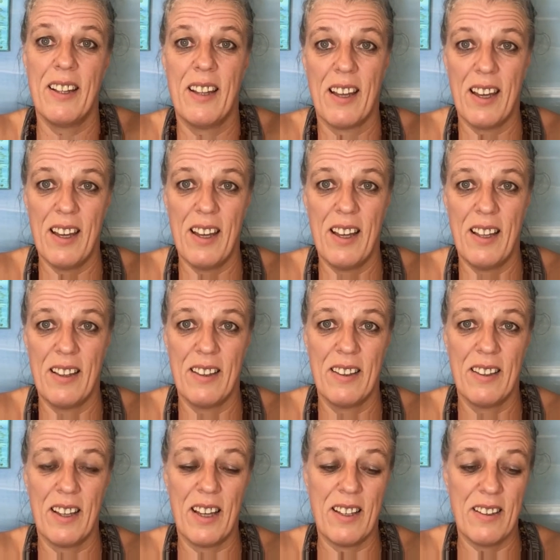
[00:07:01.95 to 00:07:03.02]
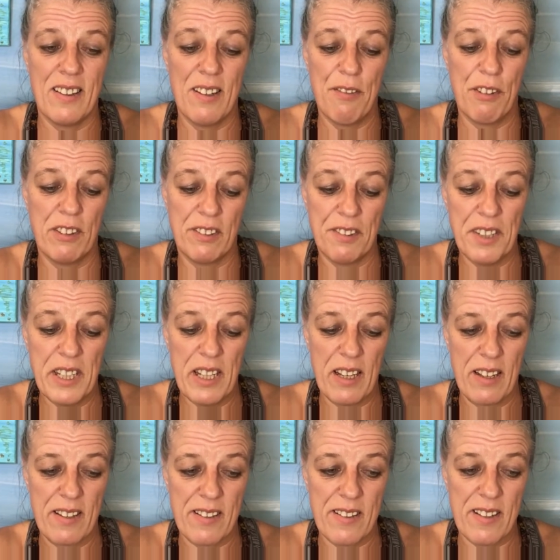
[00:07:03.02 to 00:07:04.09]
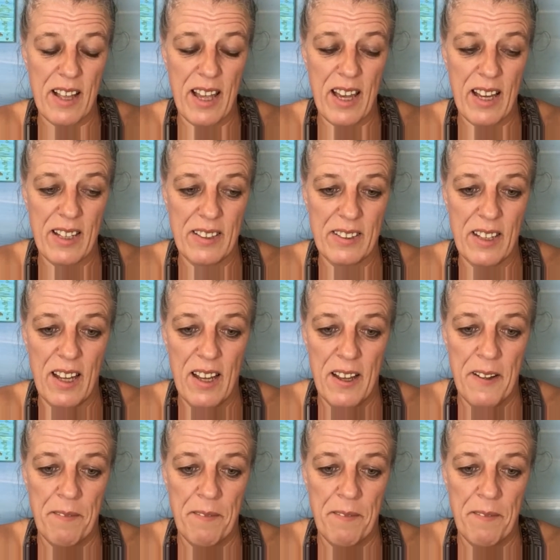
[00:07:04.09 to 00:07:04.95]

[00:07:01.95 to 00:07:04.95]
and again in different readings, and